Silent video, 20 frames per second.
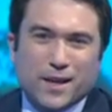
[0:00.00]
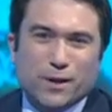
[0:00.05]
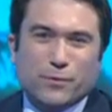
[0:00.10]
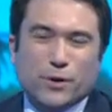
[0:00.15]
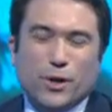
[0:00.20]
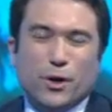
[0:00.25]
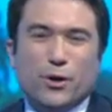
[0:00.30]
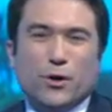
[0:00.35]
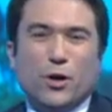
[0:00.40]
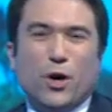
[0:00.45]
if
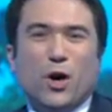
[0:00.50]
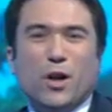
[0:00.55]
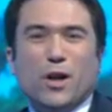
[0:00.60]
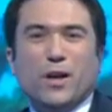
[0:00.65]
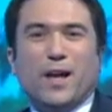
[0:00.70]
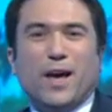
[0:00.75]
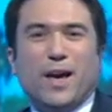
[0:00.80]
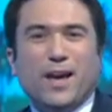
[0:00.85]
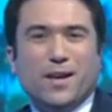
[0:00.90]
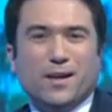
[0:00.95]
we go on
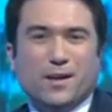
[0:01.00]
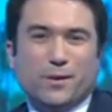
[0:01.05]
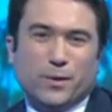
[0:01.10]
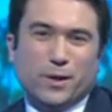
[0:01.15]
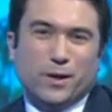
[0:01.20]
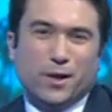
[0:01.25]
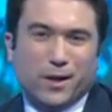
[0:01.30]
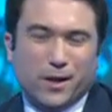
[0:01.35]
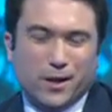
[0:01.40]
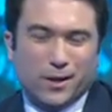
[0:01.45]
holiday and
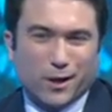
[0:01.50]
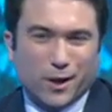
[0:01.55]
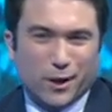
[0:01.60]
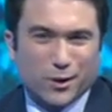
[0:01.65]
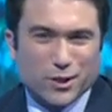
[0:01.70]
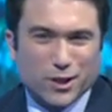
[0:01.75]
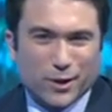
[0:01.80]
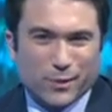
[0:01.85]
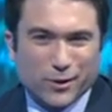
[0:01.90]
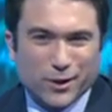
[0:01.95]
we're lucky to
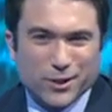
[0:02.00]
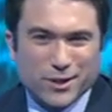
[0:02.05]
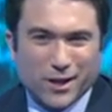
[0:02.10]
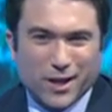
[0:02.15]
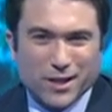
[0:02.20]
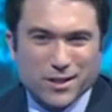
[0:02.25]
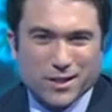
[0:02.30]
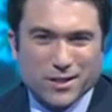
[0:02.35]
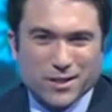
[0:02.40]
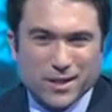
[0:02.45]
go somewhere as
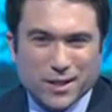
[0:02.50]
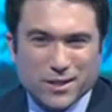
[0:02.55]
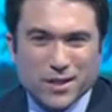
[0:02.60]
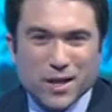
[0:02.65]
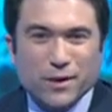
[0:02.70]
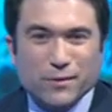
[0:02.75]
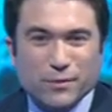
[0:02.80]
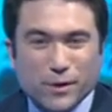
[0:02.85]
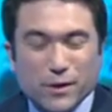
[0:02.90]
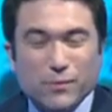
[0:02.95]
nice as this.
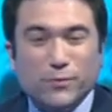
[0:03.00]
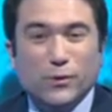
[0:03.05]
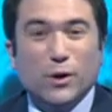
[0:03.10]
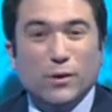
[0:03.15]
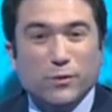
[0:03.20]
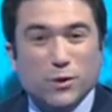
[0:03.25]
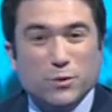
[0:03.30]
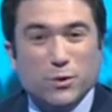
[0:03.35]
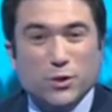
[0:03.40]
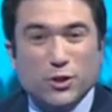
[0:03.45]
Very
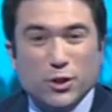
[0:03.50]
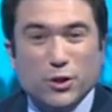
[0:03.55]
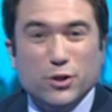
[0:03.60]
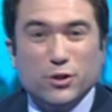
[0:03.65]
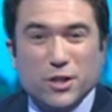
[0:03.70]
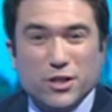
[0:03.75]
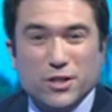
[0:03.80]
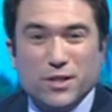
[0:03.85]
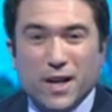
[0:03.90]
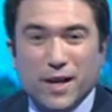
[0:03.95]
few of us would
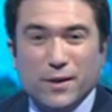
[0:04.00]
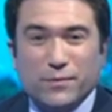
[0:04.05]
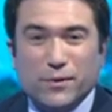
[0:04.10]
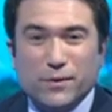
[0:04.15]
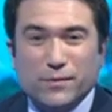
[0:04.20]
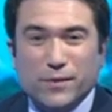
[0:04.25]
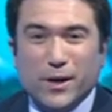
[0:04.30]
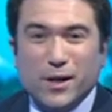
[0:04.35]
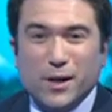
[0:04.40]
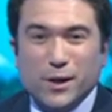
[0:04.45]
choose to stay
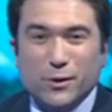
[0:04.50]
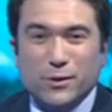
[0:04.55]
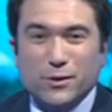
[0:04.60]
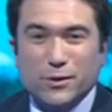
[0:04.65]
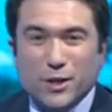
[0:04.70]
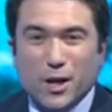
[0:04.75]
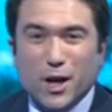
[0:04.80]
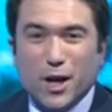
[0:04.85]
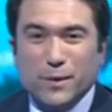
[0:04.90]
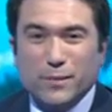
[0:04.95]
for a very
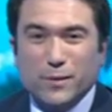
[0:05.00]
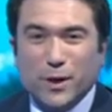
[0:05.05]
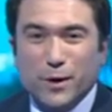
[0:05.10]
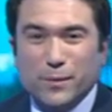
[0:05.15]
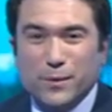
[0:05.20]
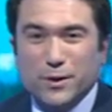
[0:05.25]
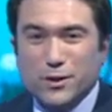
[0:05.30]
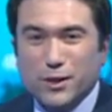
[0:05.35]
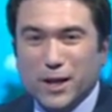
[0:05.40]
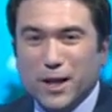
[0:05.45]
long time,
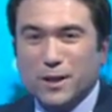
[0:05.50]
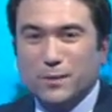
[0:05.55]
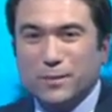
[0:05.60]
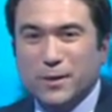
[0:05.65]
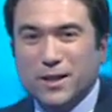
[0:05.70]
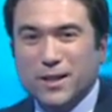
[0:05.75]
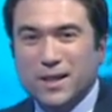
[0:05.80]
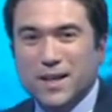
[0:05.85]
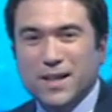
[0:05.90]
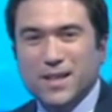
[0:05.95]
though. But the
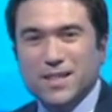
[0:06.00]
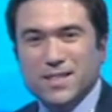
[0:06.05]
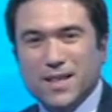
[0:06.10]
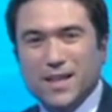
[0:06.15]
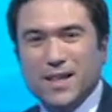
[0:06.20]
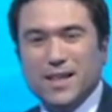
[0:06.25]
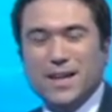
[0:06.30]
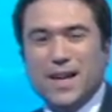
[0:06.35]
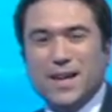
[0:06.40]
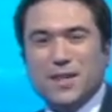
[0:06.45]
gentleman
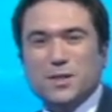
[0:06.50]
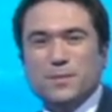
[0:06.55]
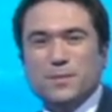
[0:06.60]
sitting next